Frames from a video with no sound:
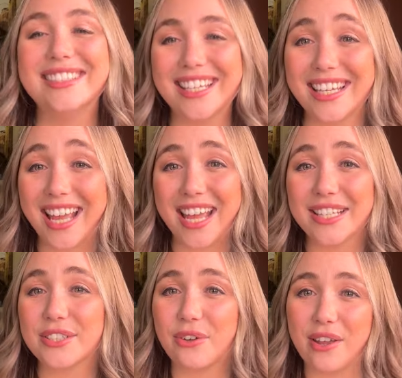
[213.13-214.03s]
DK
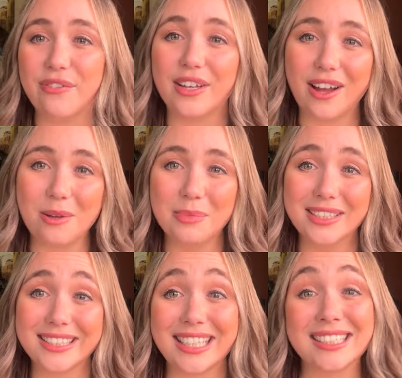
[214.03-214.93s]
is great for
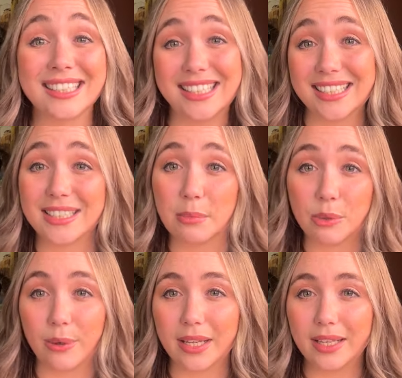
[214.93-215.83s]
garments as it knits up
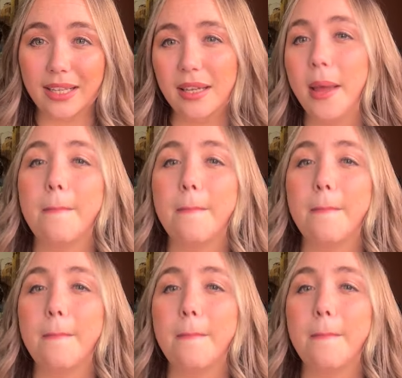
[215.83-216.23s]
quickly,